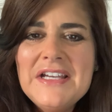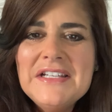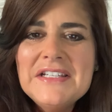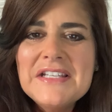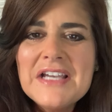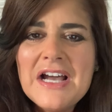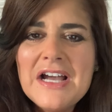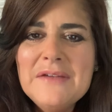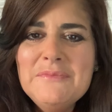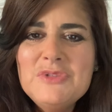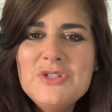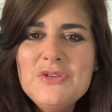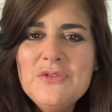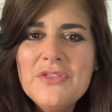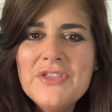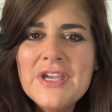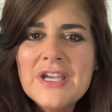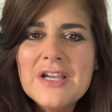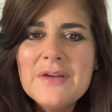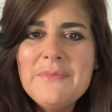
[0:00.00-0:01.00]
time to
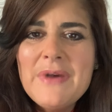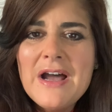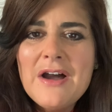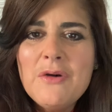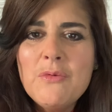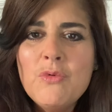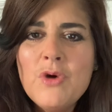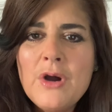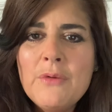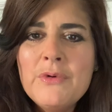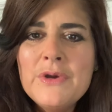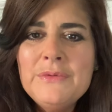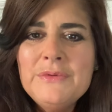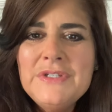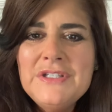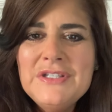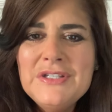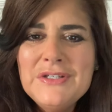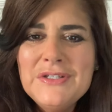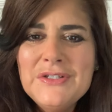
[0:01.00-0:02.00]
think about what we
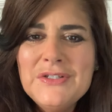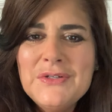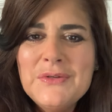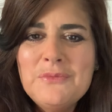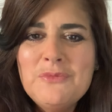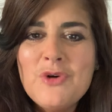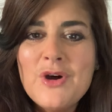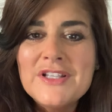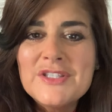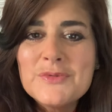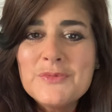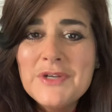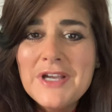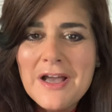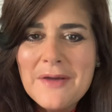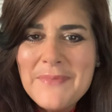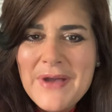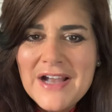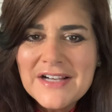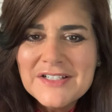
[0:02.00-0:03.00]
would do once we
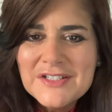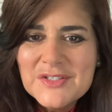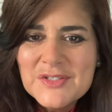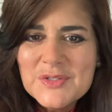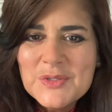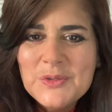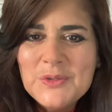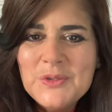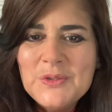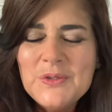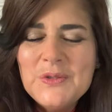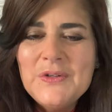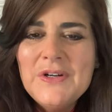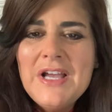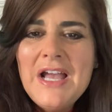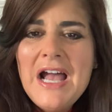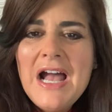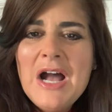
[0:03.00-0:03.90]
got back to school.